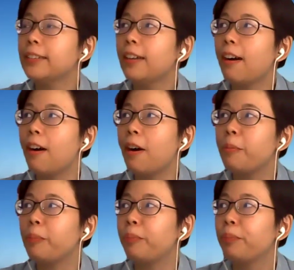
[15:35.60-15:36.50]
then
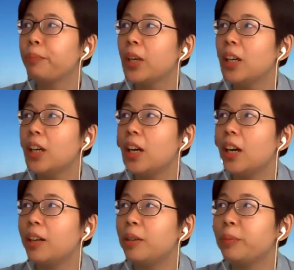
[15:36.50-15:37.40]

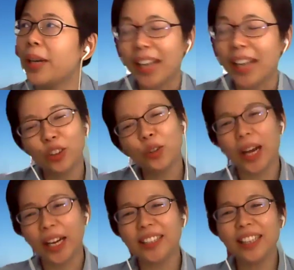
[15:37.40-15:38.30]
and
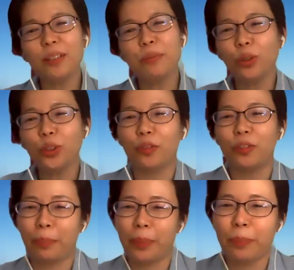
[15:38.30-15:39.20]
I think most of
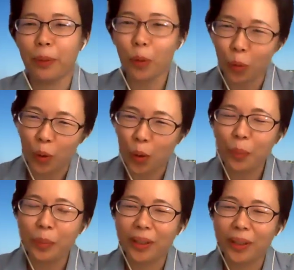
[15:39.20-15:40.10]
the people who know
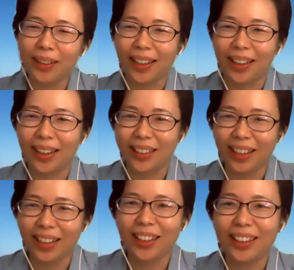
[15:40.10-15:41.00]
me, they
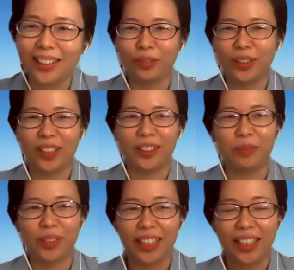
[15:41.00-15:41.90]
heard of
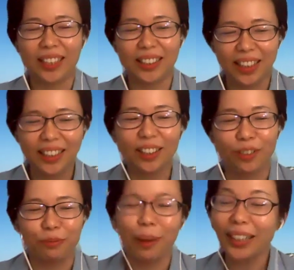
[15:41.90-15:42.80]
they heard
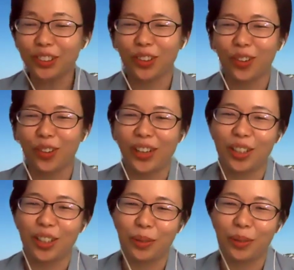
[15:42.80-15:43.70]
of my story
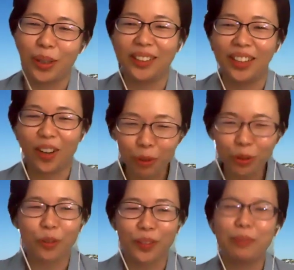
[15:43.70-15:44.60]
as well. They
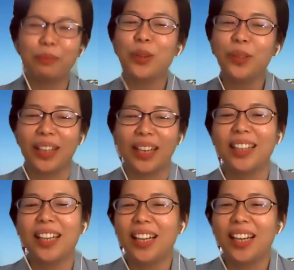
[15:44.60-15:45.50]
most of them know that
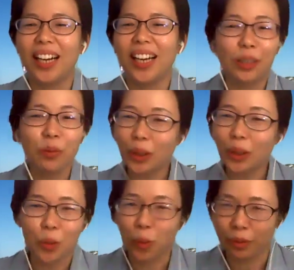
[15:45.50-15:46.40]
I didn't want
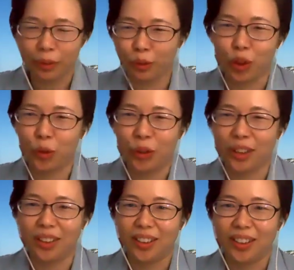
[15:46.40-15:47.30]
to work with children.
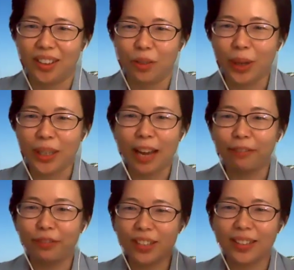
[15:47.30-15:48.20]
When I
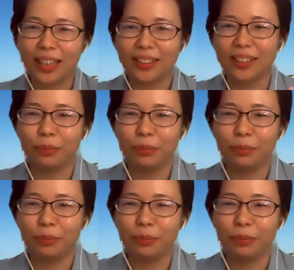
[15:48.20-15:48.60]
first started